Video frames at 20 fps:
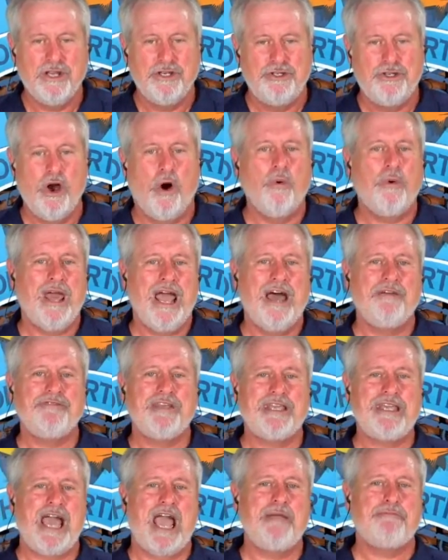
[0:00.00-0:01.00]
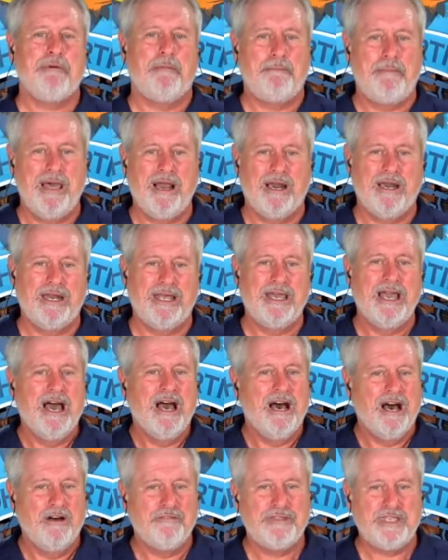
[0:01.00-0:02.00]
don't have the capability
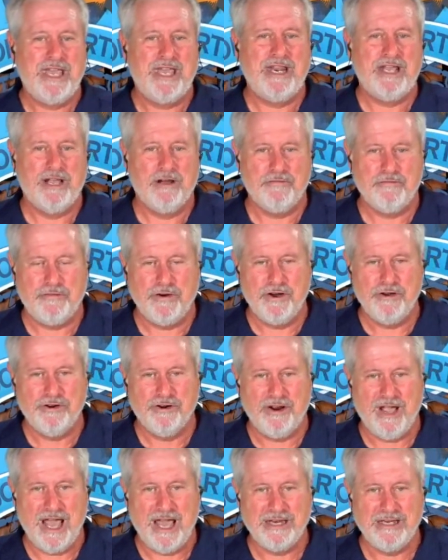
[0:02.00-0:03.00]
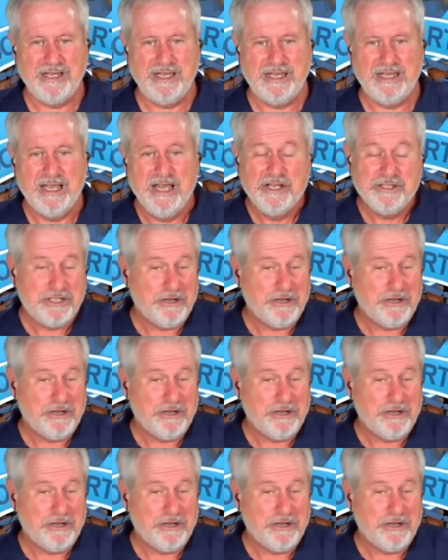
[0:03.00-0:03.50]
of getting a voter ID.